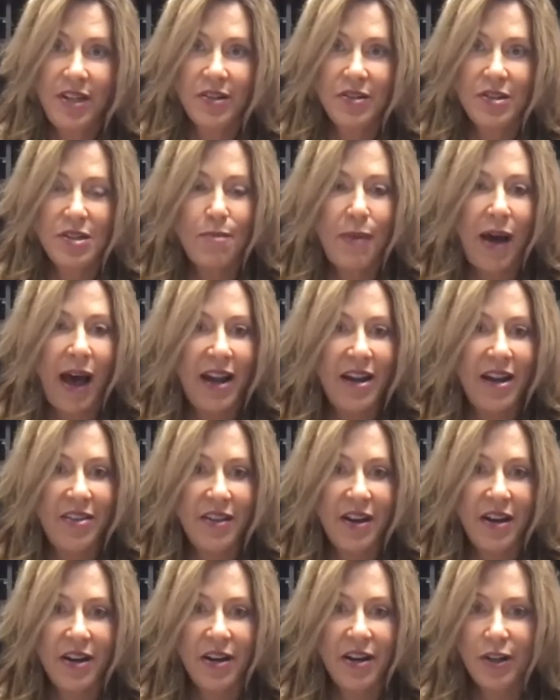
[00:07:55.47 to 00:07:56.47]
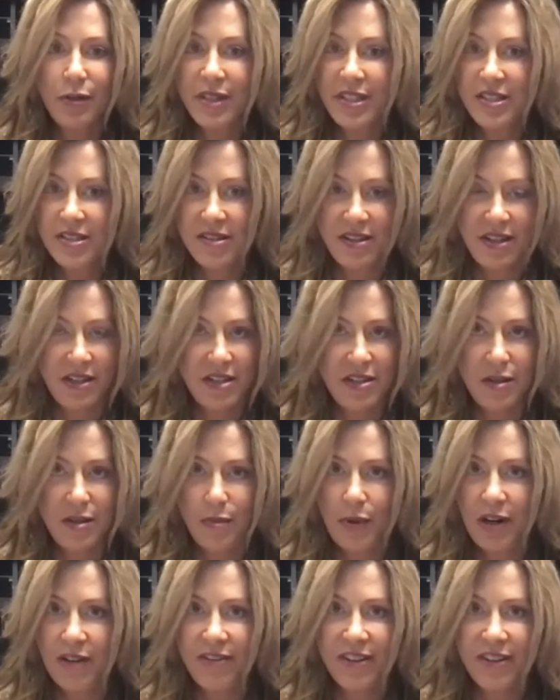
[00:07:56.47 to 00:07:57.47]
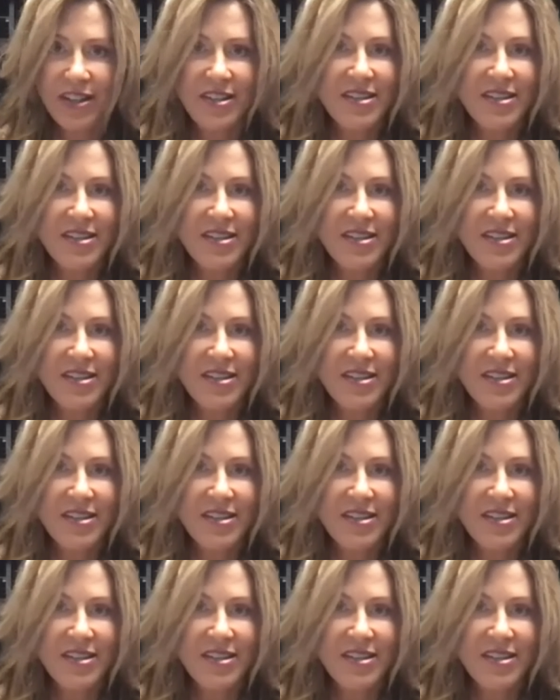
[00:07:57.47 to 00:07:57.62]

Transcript: spot in the home. It's mm-hmm. the perfect